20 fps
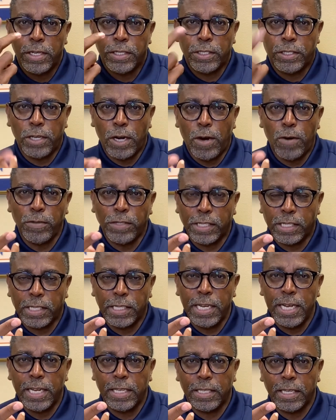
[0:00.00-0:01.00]
Don't
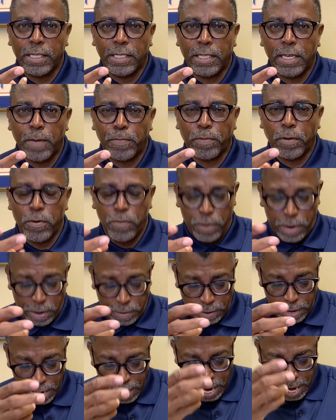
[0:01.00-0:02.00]
seek the temporary.